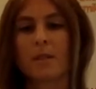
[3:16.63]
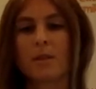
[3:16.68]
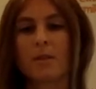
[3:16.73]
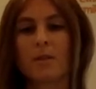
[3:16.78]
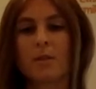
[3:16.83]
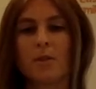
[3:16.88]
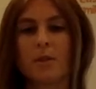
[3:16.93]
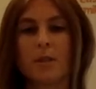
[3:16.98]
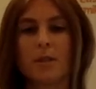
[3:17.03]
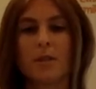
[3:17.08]

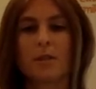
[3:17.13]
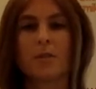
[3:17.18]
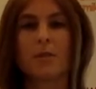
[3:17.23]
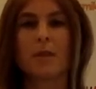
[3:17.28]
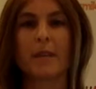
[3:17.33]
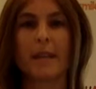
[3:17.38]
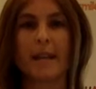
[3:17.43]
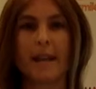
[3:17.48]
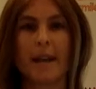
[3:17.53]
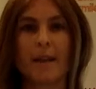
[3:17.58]
Students
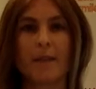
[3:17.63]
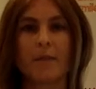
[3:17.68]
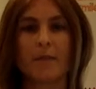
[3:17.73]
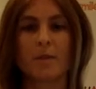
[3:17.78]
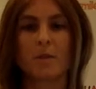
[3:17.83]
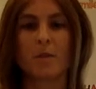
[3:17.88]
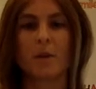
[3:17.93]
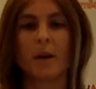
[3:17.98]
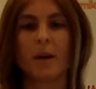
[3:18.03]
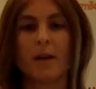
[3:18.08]
read and
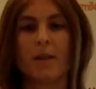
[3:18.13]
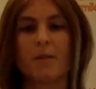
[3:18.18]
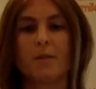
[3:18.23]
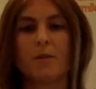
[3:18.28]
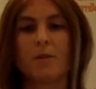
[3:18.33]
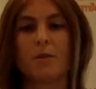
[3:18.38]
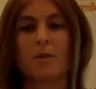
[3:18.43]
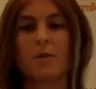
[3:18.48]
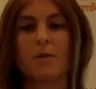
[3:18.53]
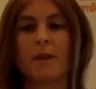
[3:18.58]
respond
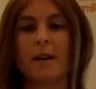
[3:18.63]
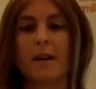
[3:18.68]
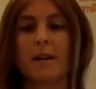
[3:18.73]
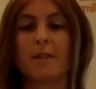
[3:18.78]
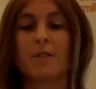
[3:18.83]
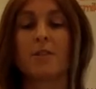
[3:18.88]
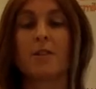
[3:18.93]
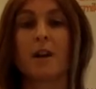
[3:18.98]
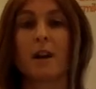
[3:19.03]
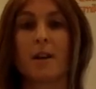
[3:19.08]
to
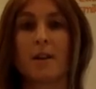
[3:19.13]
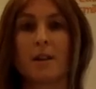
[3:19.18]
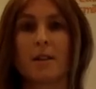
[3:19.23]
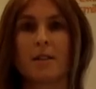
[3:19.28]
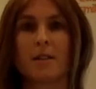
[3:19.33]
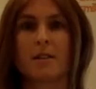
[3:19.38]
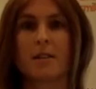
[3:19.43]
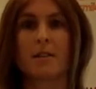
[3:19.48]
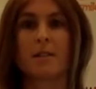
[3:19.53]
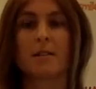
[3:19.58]
various genre
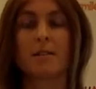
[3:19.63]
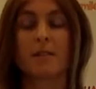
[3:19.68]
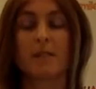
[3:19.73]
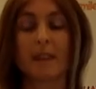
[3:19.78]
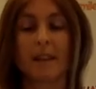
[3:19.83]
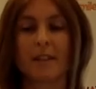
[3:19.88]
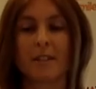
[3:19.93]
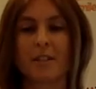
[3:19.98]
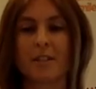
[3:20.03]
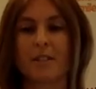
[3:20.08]

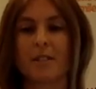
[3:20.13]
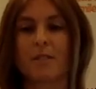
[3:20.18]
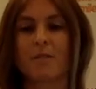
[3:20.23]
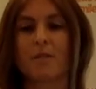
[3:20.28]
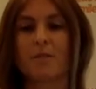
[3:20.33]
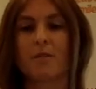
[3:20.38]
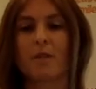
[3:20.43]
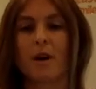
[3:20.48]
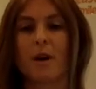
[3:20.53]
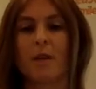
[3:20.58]

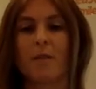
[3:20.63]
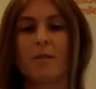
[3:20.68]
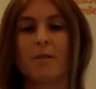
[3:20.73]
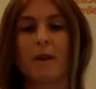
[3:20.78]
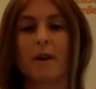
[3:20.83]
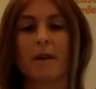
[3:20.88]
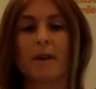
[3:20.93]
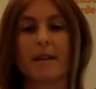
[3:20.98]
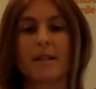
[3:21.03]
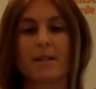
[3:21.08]
selections from
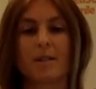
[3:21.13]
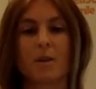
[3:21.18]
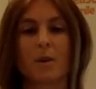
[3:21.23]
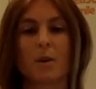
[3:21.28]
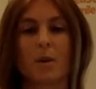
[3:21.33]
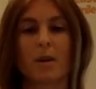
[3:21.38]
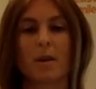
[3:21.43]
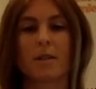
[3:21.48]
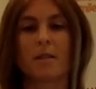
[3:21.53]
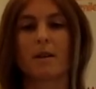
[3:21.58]
foundational
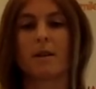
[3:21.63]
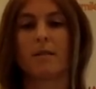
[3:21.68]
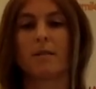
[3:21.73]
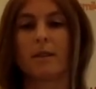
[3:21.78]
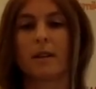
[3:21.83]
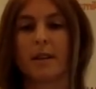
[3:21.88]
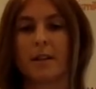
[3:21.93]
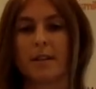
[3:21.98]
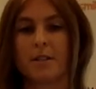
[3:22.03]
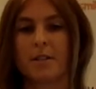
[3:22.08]
works of
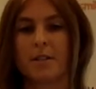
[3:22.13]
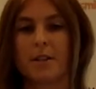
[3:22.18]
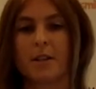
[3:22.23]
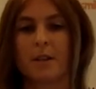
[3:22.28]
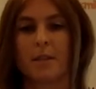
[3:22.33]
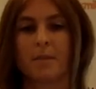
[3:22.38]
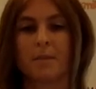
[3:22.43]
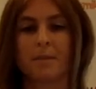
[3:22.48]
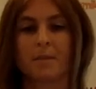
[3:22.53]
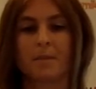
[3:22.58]
literature.